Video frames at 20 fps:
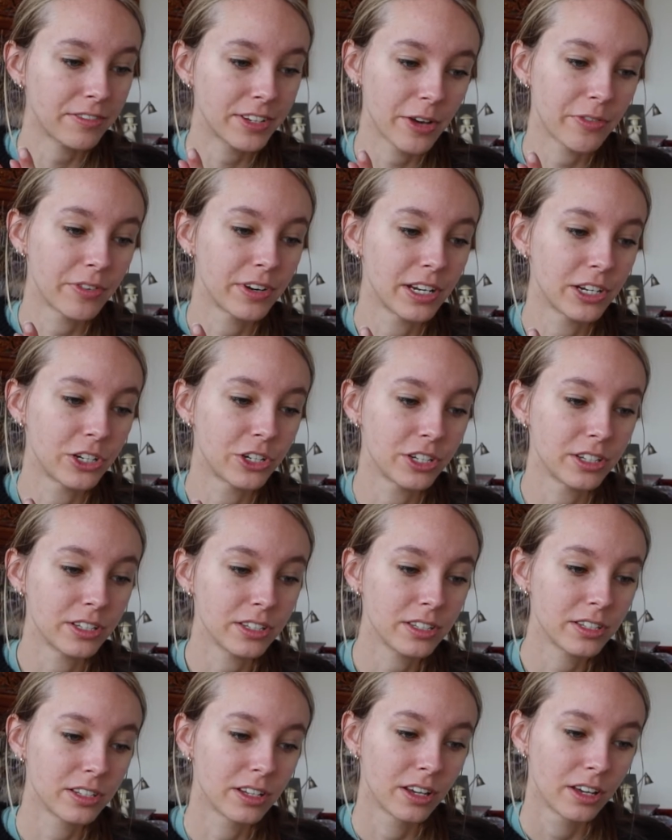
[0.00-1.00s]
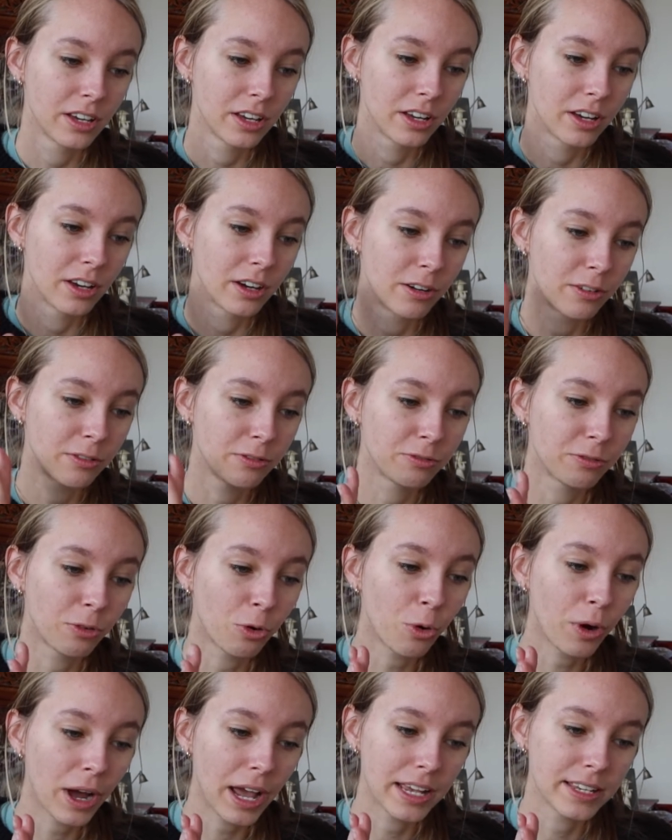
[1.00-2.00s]
definitions,
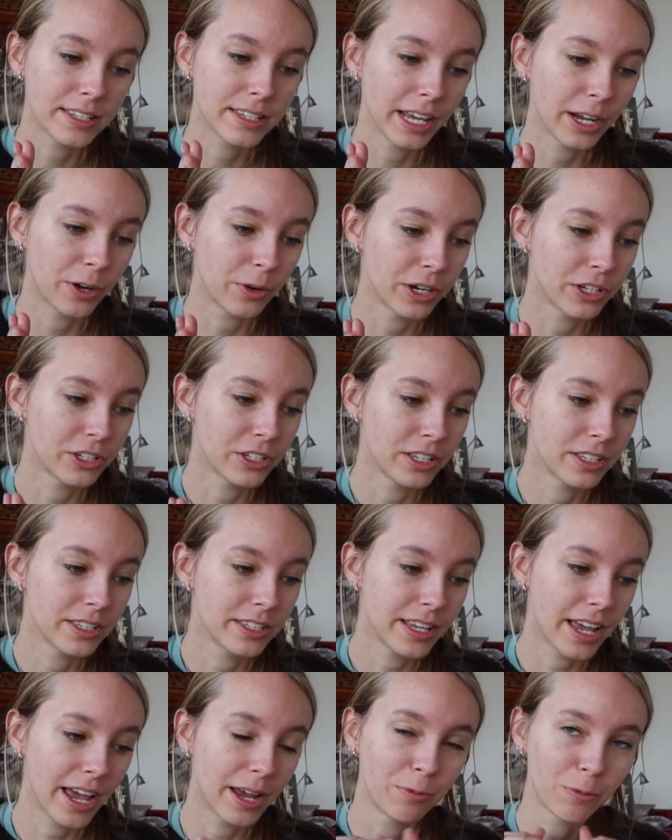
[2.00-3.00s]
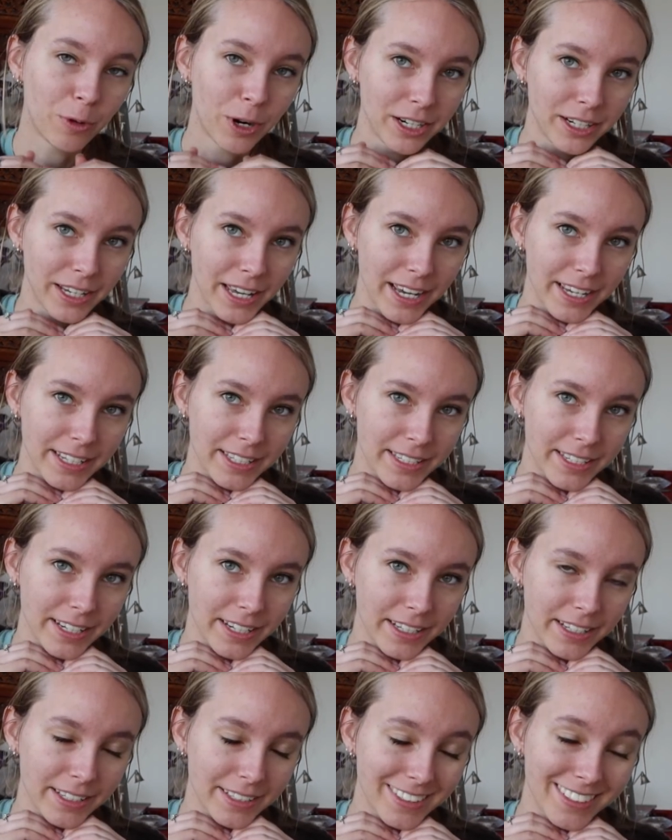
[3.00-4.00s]
4 essay questions, and 1 case
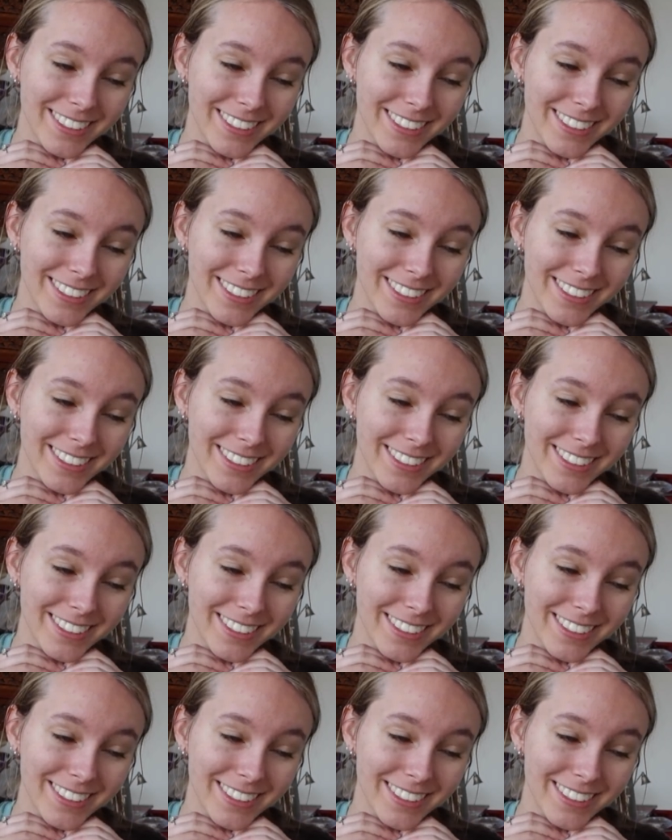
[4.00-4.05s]
study.